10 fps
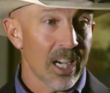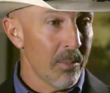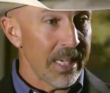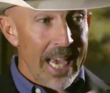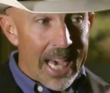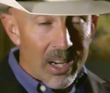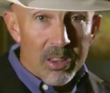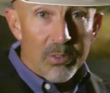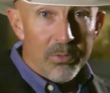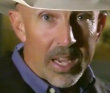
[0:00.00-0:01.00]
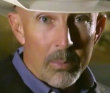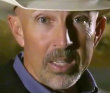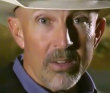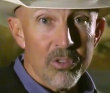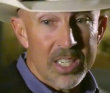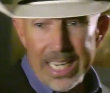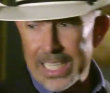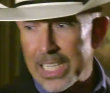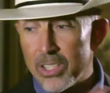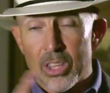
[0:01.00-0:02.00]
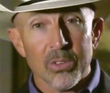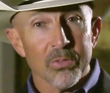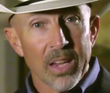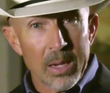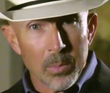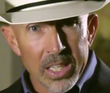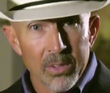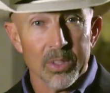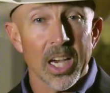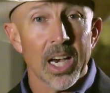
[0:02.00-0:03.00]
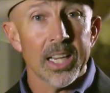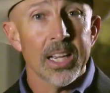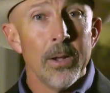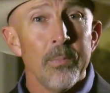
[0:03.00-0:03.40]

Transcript: coming out of the family of Satan into the family of God.